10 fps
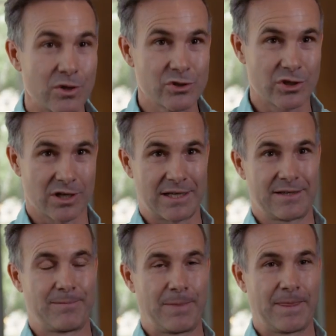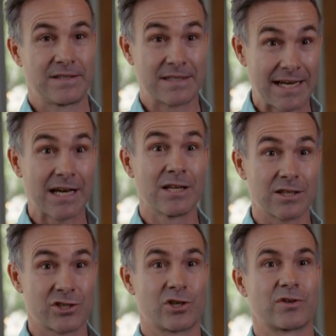emotionally to
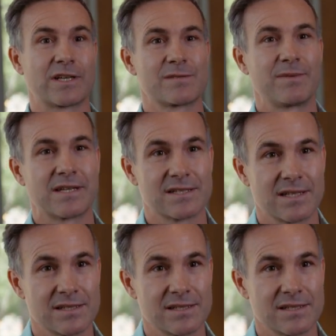tell a story as big as